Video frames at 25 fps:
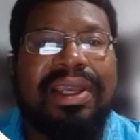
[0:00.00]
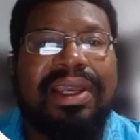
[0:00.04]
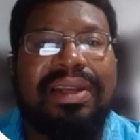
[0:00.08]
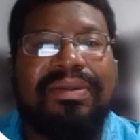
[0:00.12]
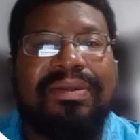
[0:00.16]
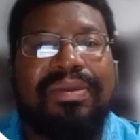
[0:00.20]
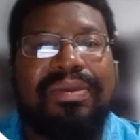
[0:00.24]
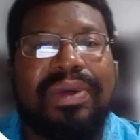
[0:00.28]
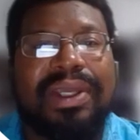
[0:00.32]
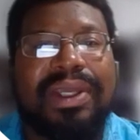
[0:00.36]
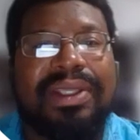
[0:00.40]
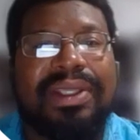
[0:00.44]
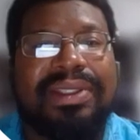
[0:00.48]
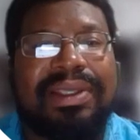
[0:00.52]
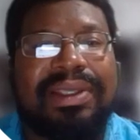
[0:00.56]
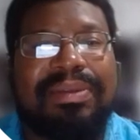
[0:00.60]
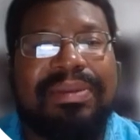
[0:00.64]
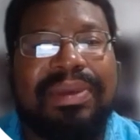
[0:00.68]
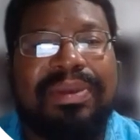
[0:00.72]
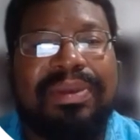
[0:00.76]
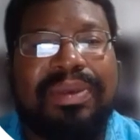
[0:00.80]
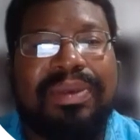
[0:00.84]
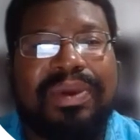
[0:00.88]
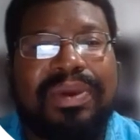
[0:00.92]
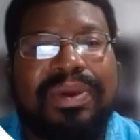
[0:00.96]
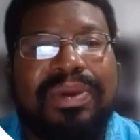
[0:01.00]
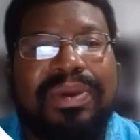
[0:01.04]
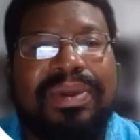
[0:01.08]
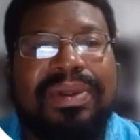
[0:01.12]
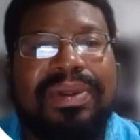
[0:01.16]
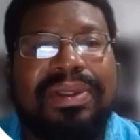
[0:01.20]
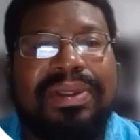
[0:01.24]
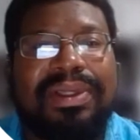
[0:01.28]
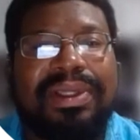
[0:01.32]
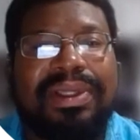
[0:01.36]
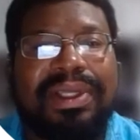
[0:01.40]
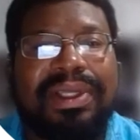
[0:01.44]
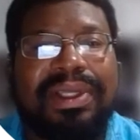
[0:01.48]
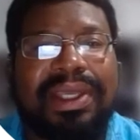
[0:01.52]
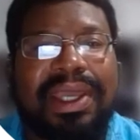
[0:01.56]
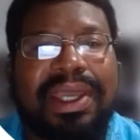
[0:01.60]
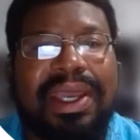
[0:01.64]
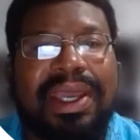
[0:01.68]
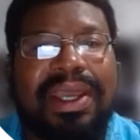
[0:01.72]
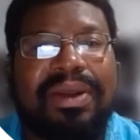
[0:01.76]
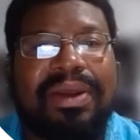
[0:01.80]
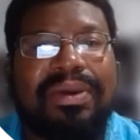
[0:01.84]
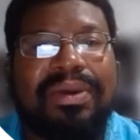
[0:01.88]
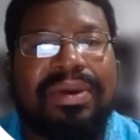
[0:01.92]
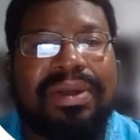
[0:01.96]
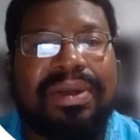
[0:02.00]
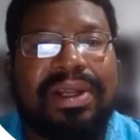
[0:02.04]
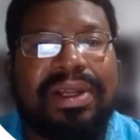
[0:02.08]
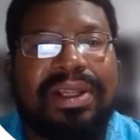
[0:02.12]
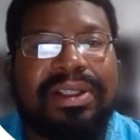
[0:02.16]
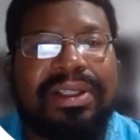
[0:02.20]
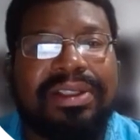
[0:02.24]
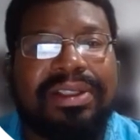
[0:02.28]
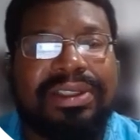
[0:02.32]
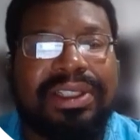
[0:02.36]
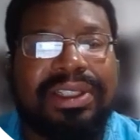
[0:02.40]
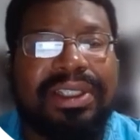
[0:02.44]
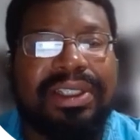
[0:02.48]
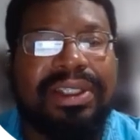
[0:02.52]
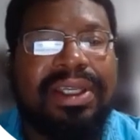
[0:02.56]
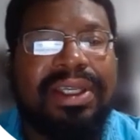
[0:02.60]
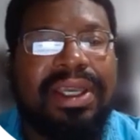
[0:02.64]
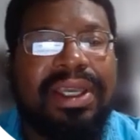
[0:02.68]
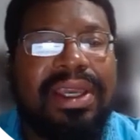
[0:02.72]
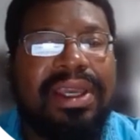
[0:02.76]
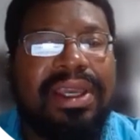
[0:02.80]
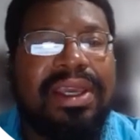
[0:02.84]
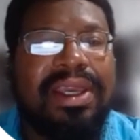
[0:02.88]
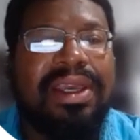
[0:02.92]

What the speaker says: kind of ways that people look at chronology.